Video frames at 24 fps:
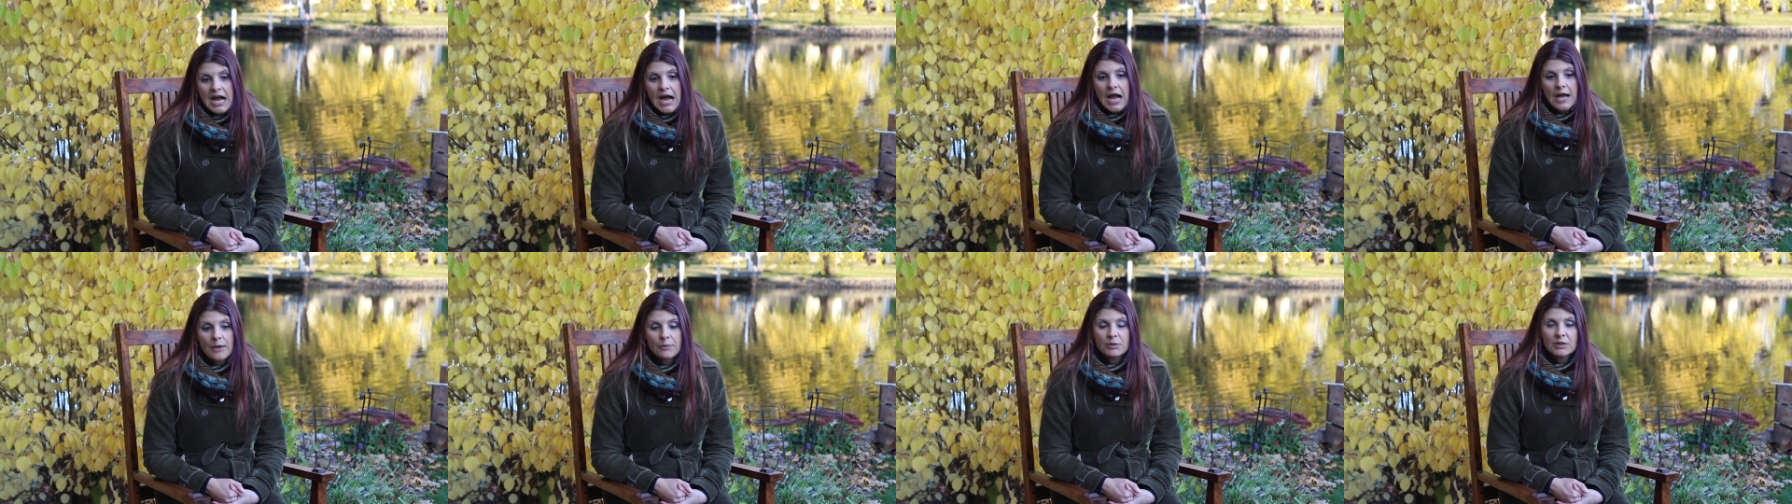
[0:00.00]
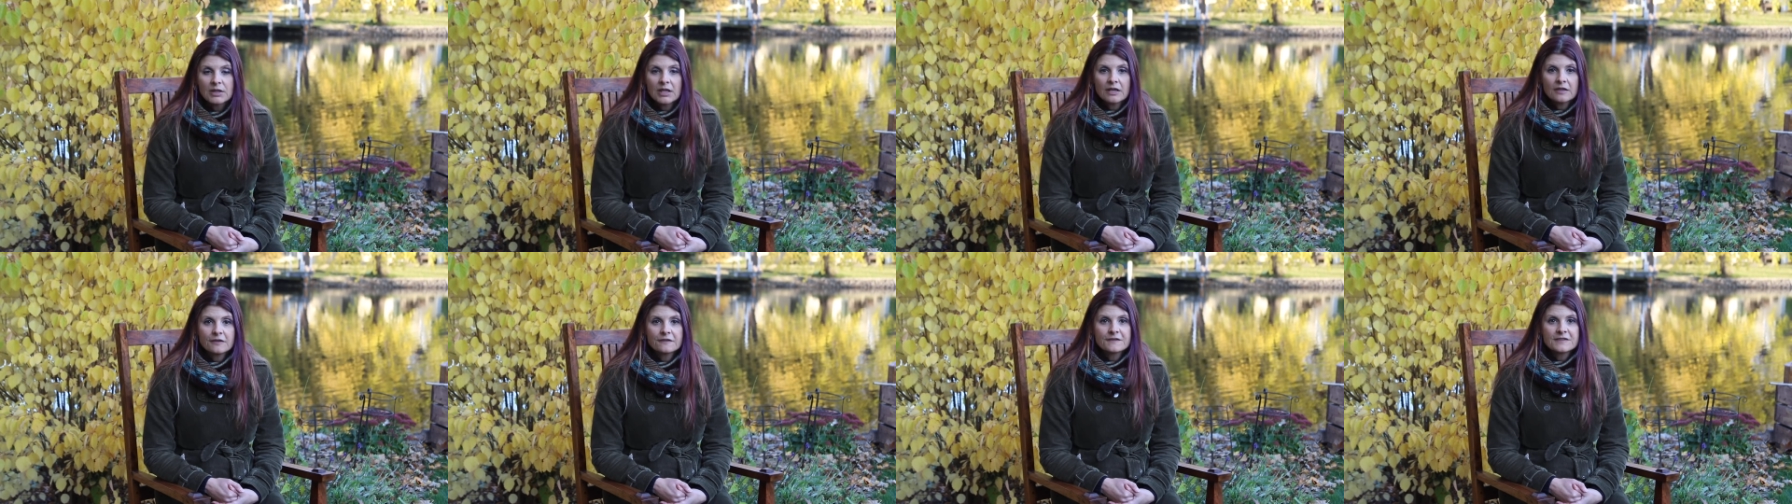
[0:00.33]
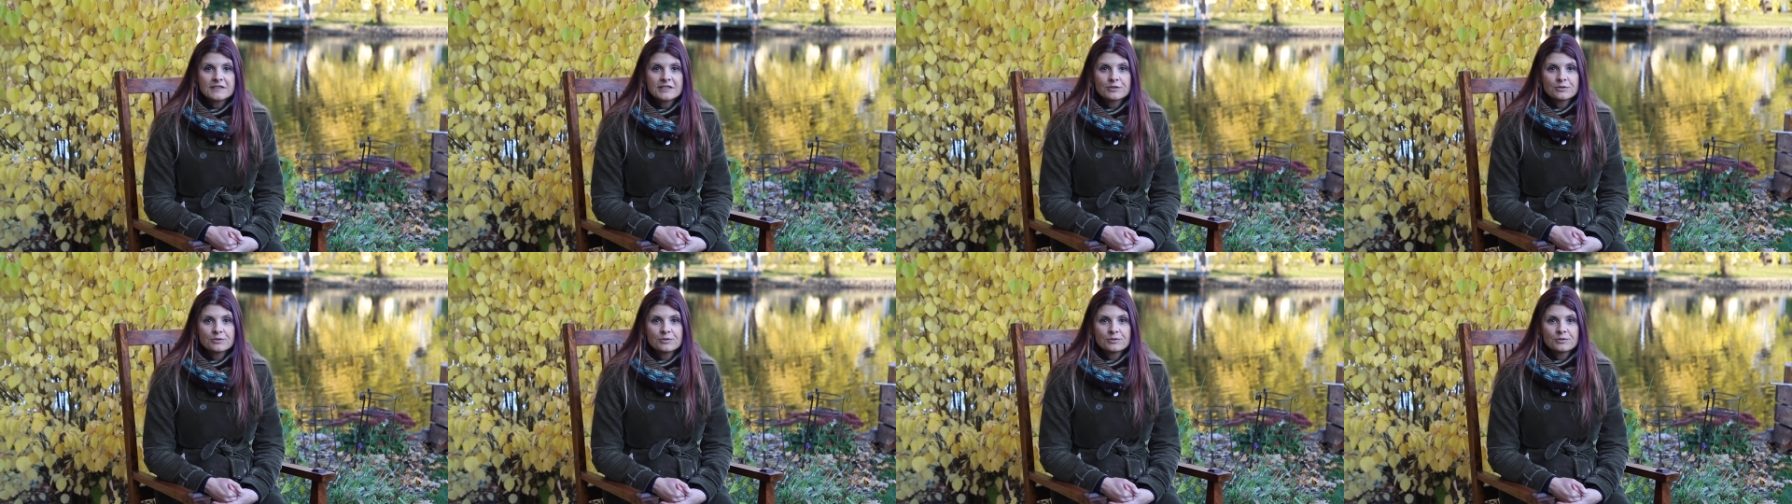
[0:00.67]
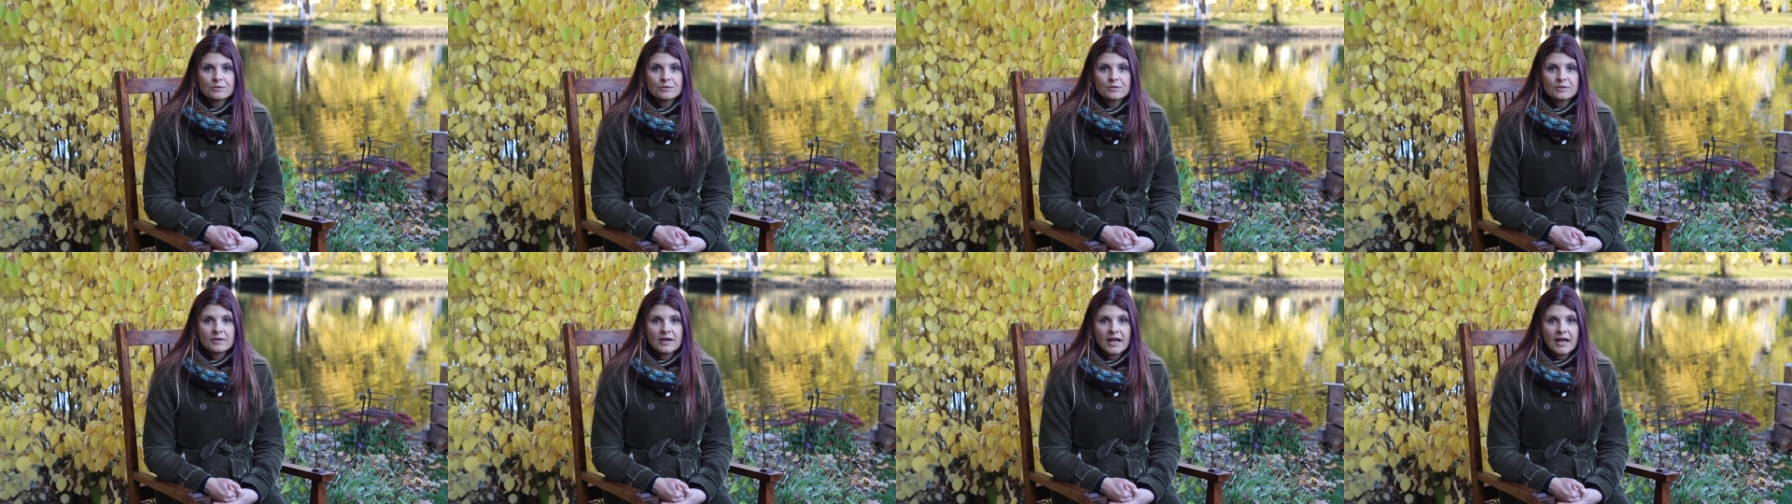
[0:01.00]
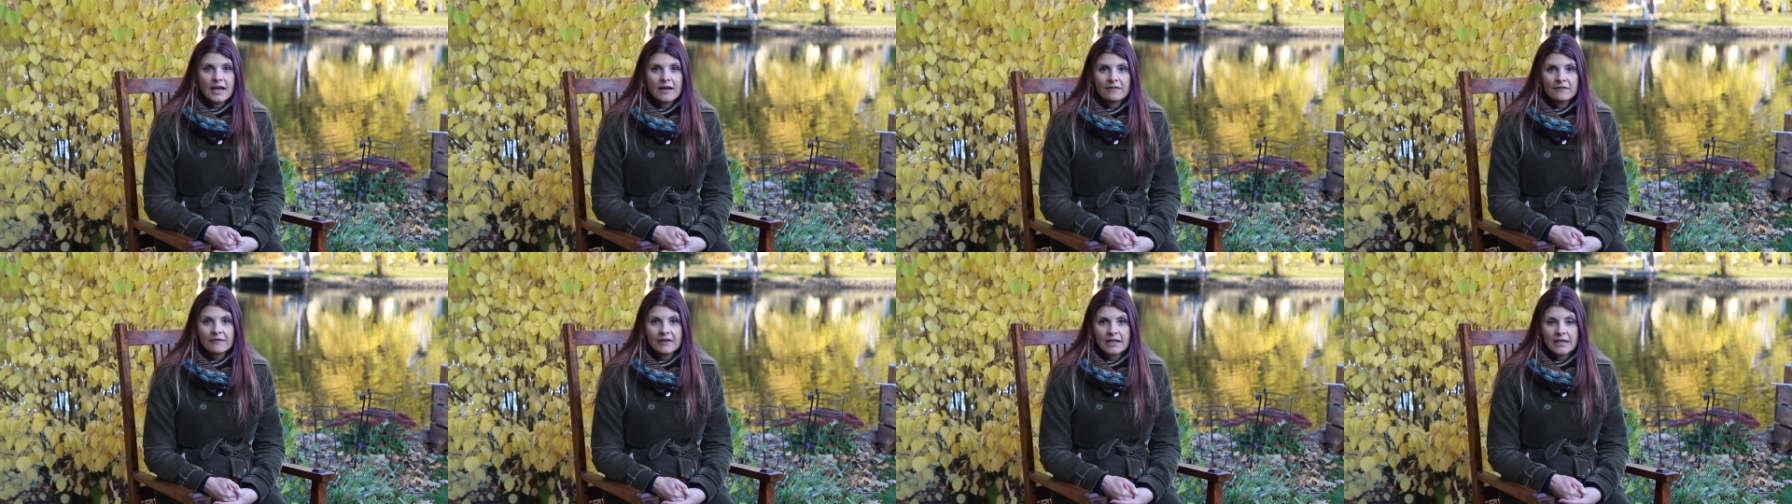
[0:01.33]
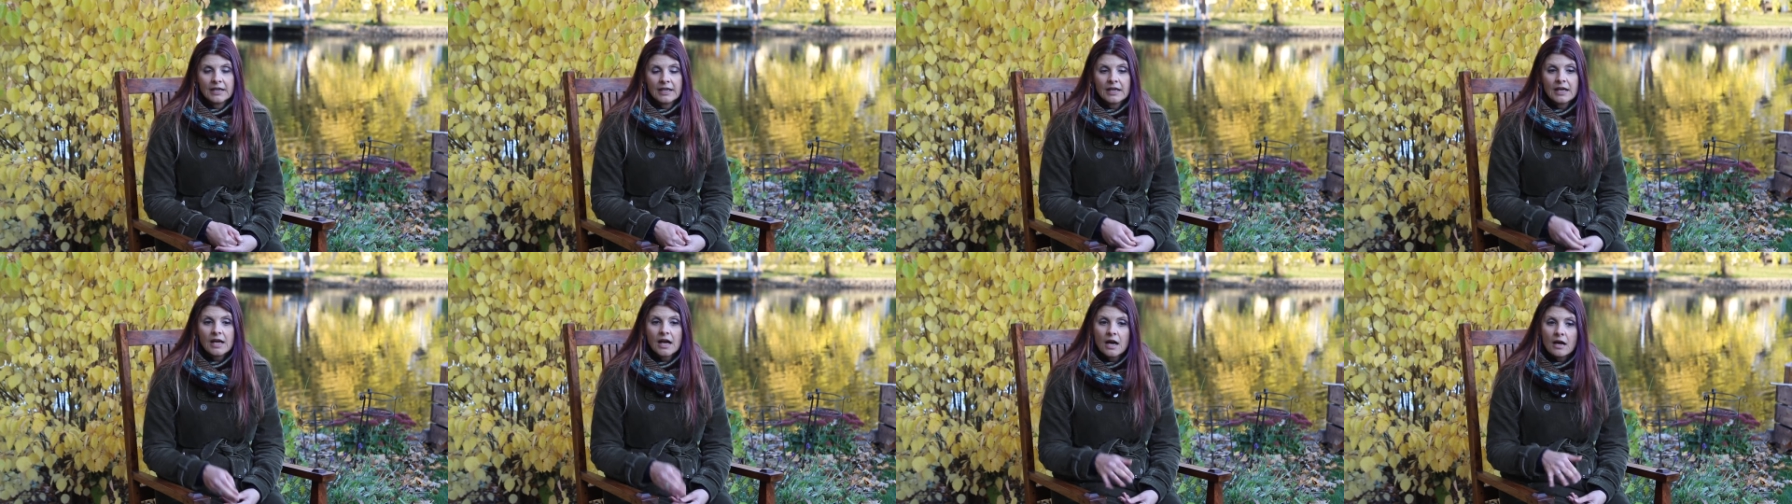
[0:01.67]
I would love to have
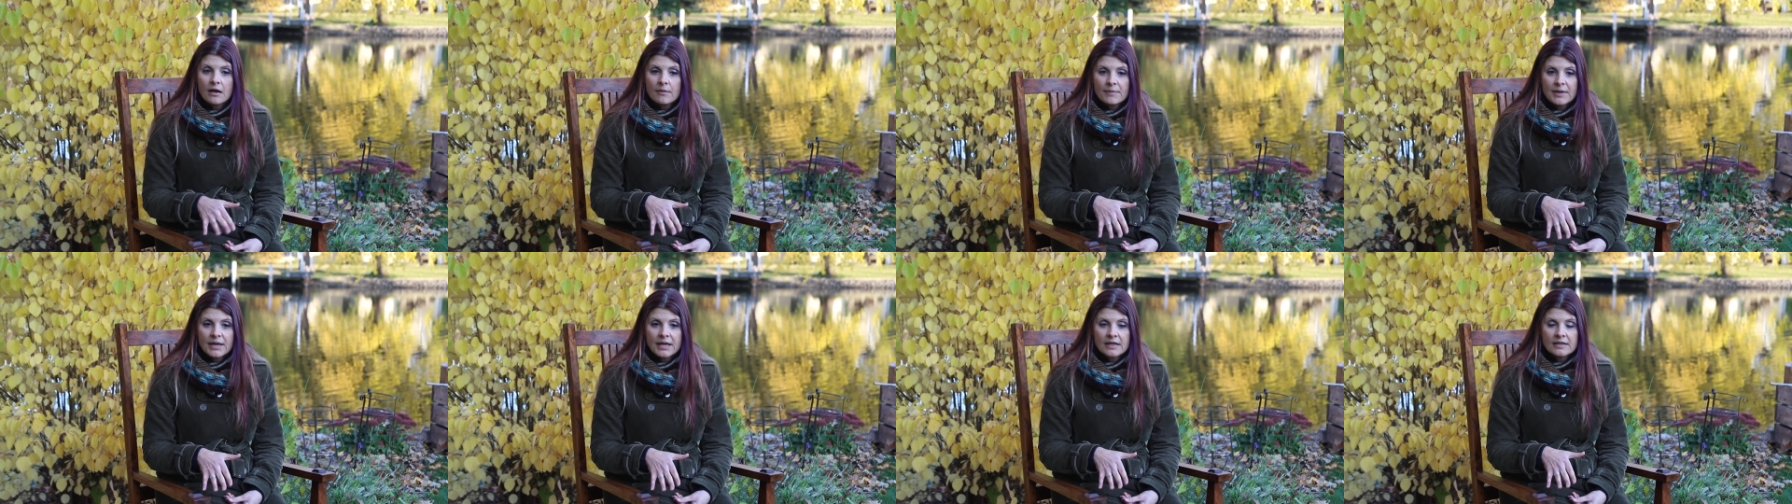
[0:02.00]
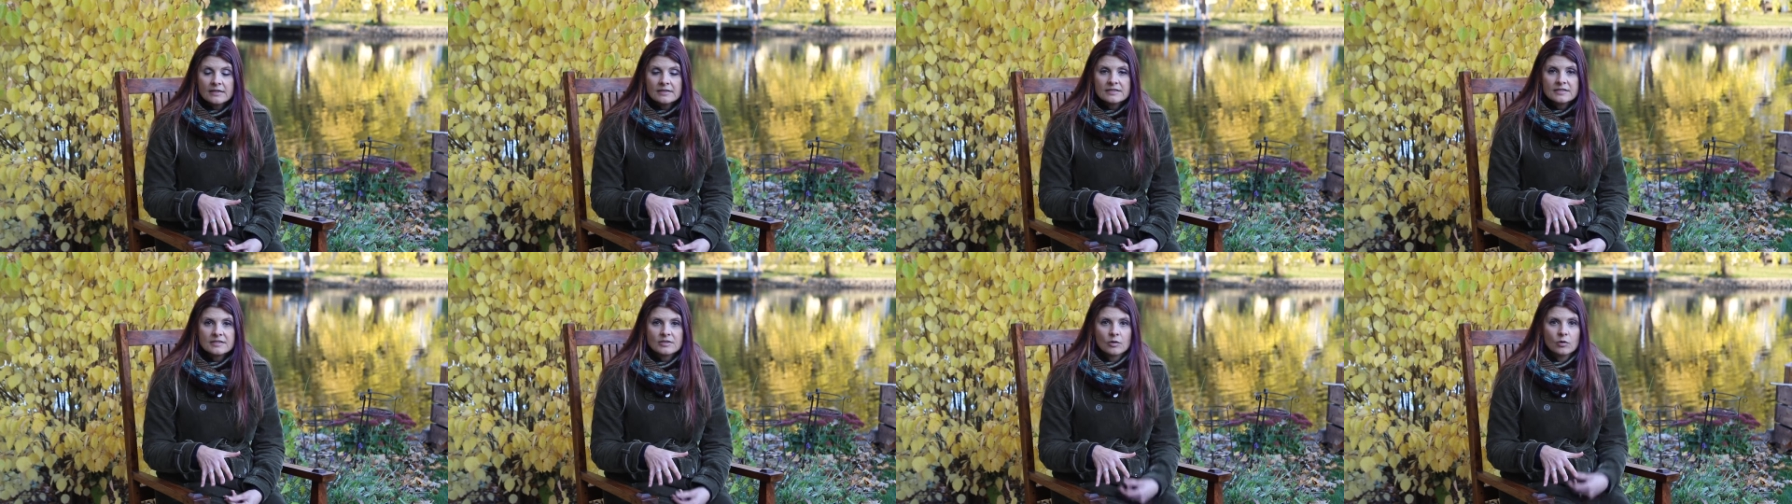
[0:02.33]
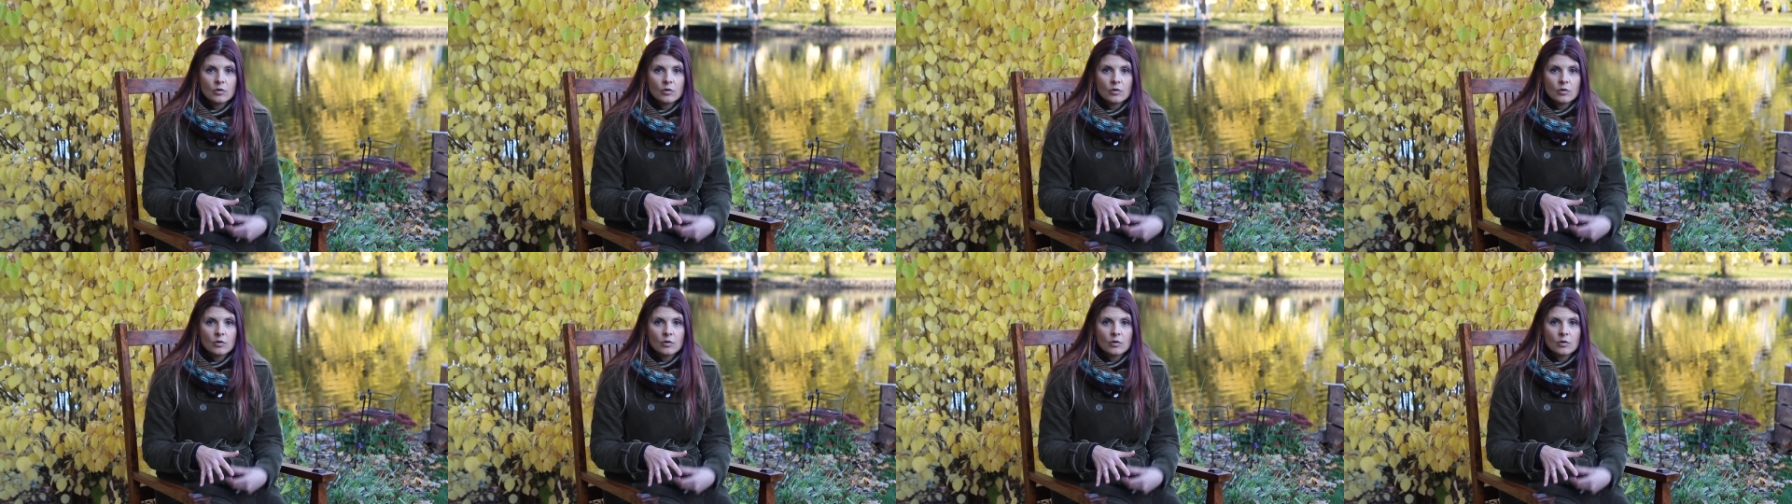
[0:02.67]
any comments